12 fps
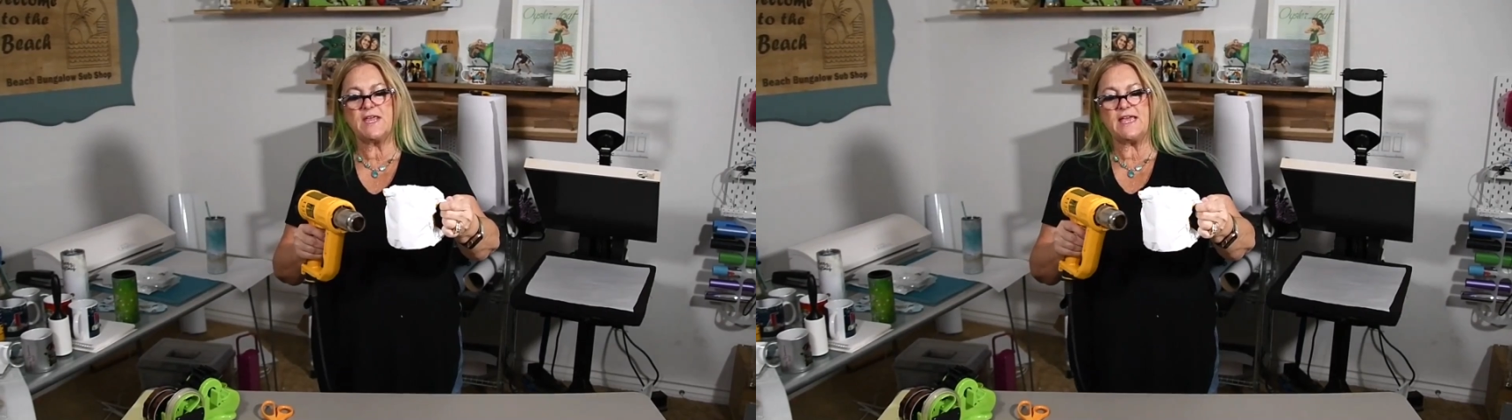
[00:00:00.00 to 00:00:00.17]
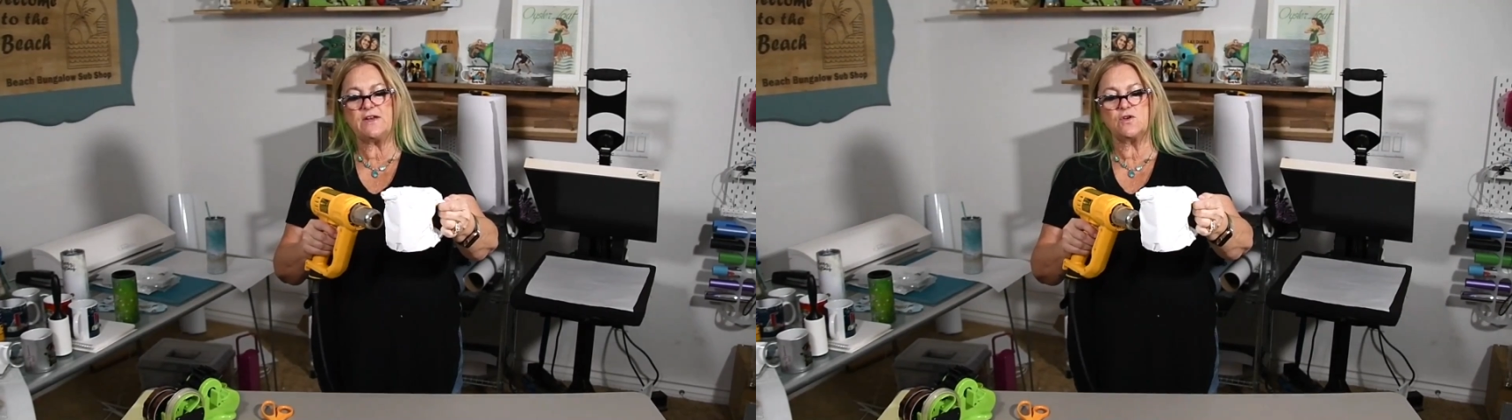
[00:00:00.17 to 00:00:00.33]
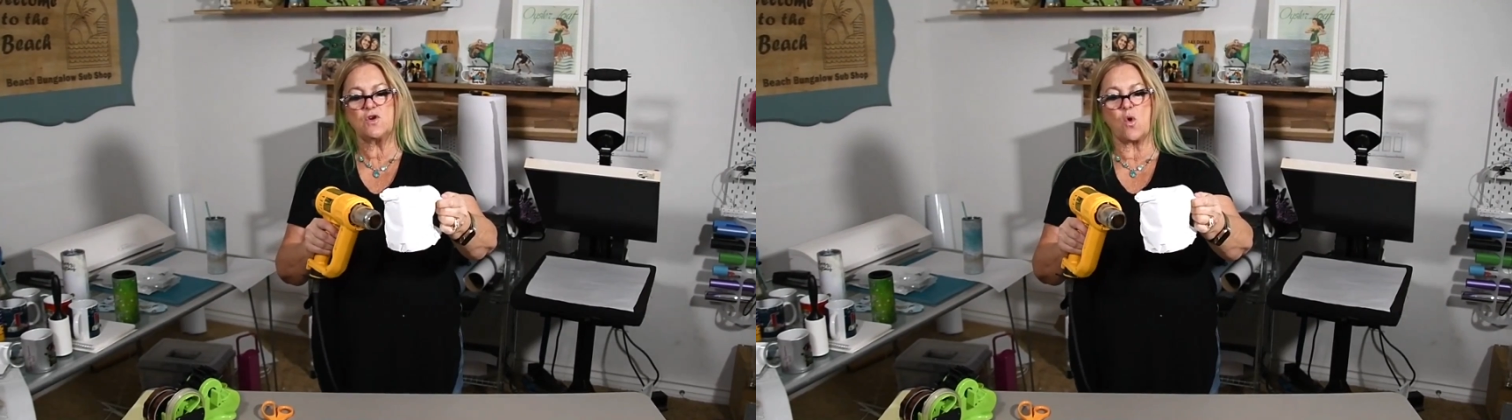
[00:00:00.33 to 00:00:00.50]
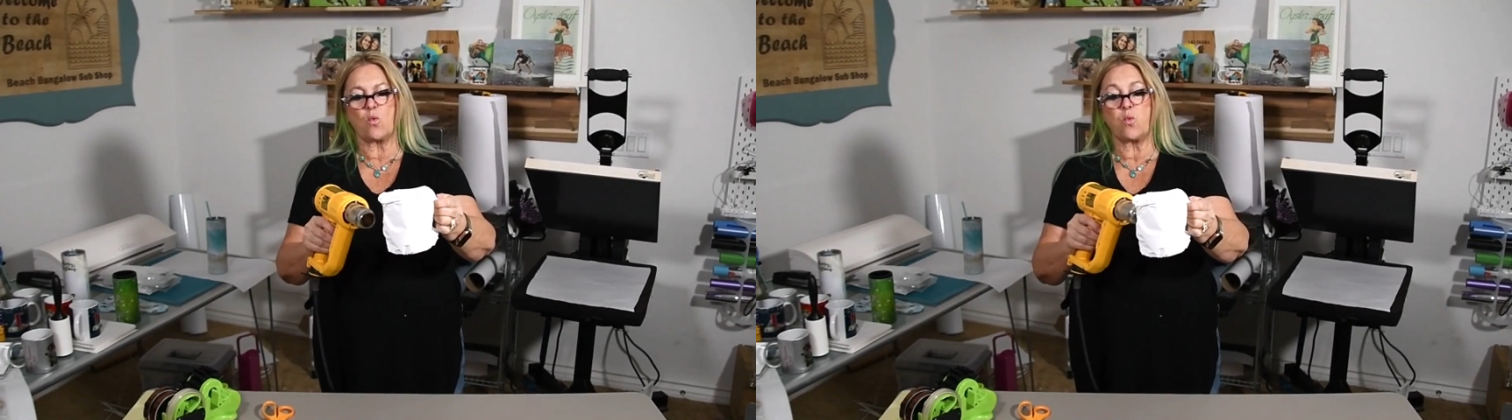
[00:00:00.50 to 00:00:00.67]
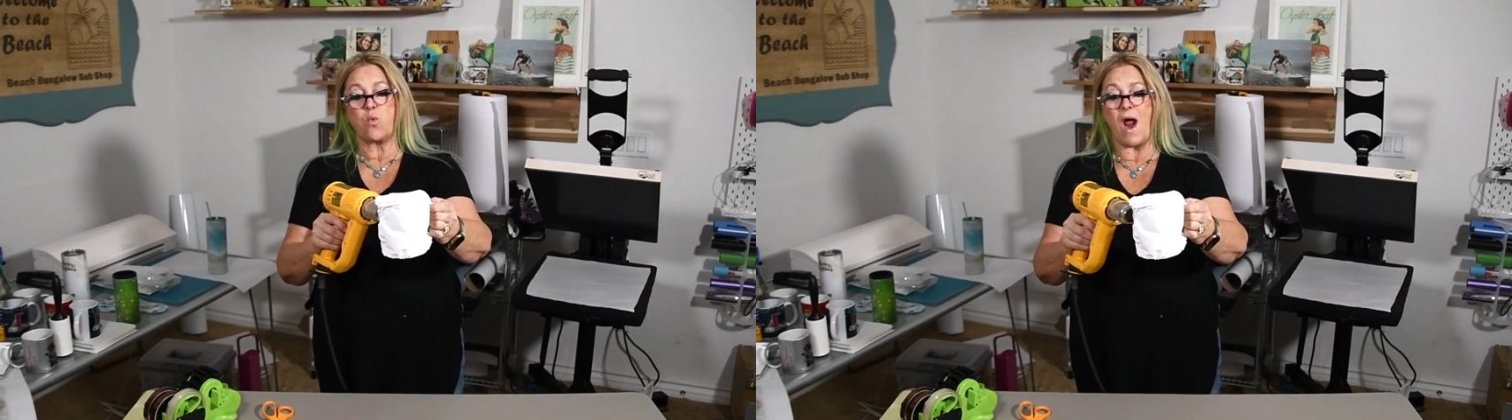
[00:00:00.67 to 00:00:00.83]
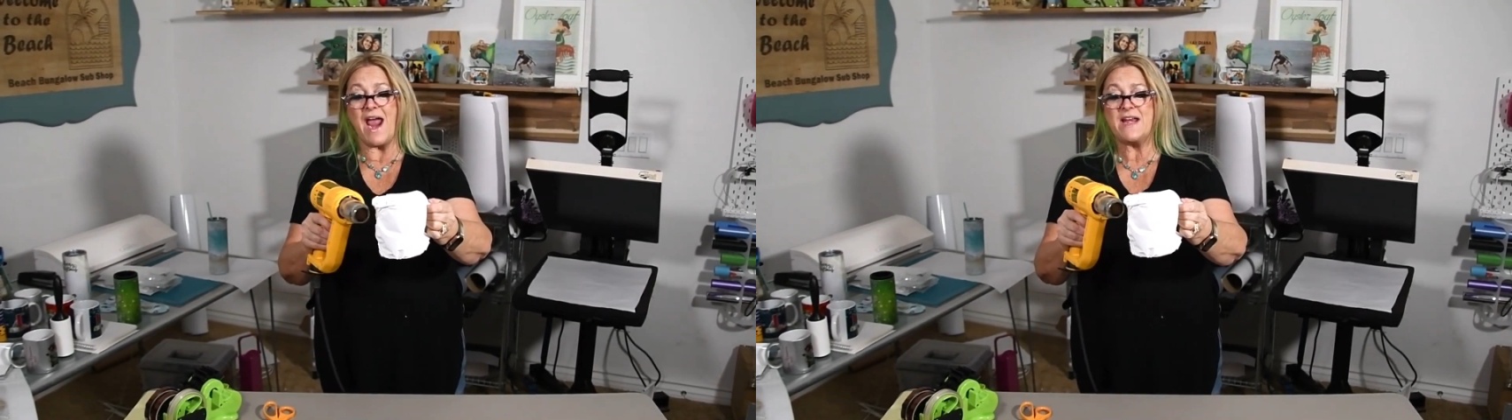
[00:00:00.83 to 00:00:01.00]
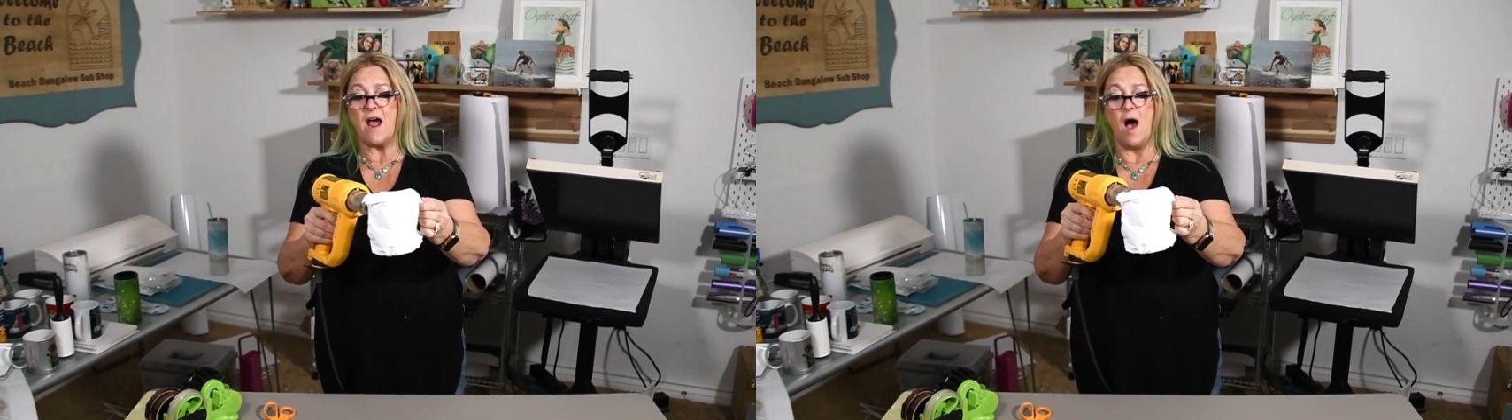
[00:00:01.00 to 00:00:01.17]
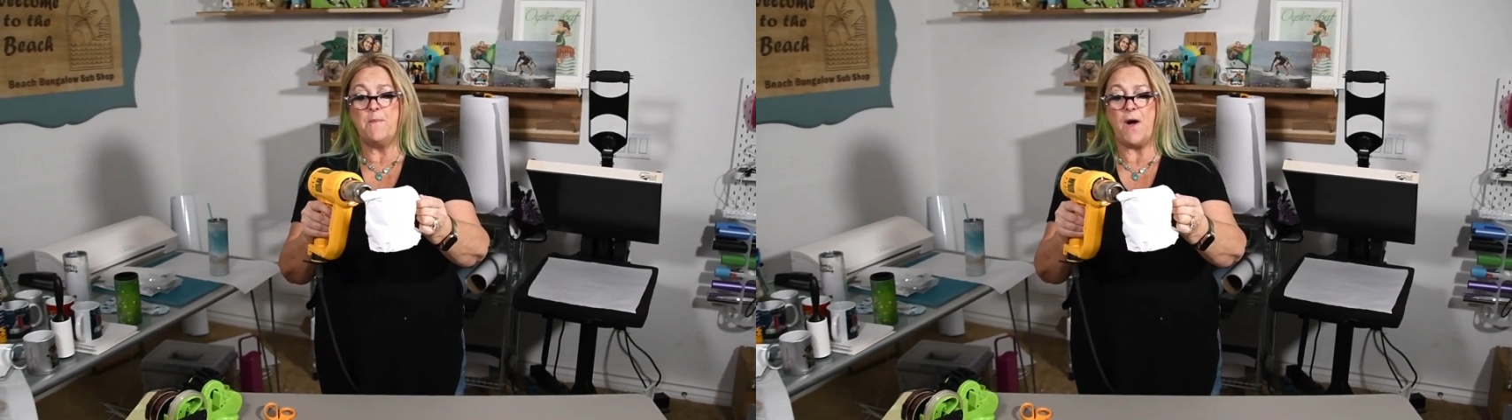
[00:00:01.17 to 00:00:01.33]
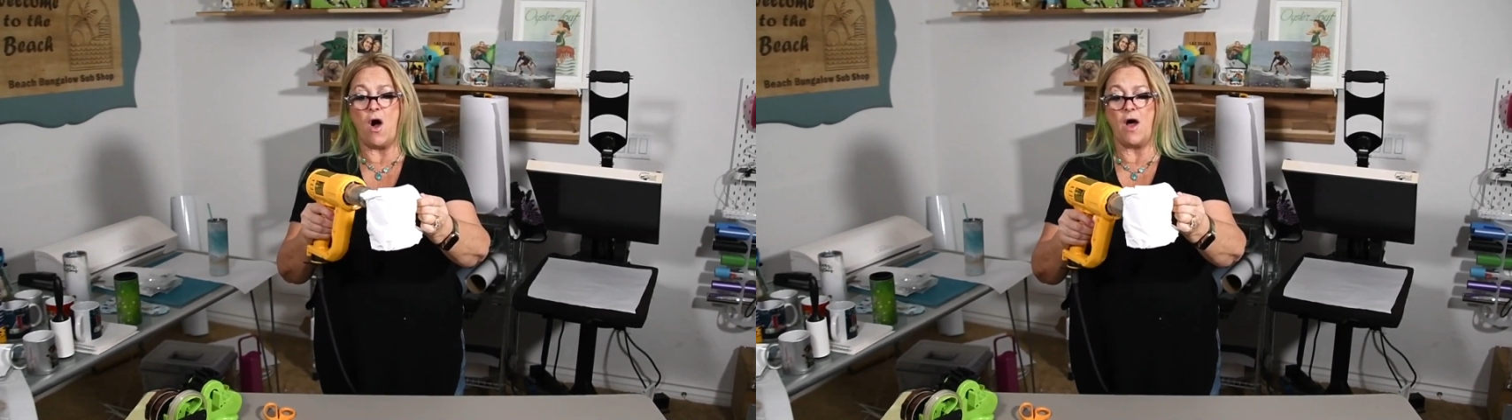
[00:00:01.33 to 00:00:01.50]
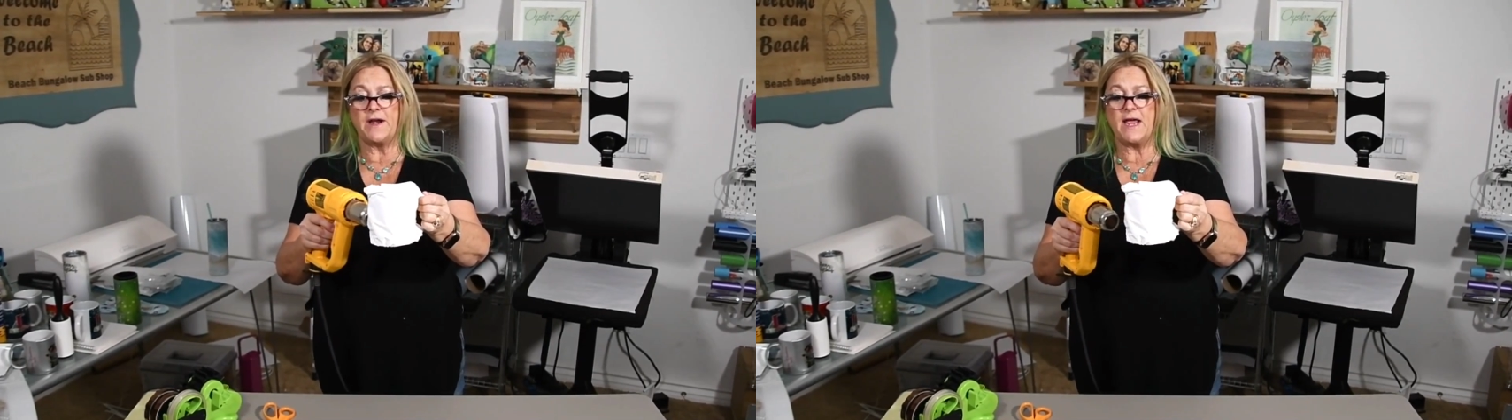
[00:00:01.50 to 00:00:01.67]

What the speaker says: get right up on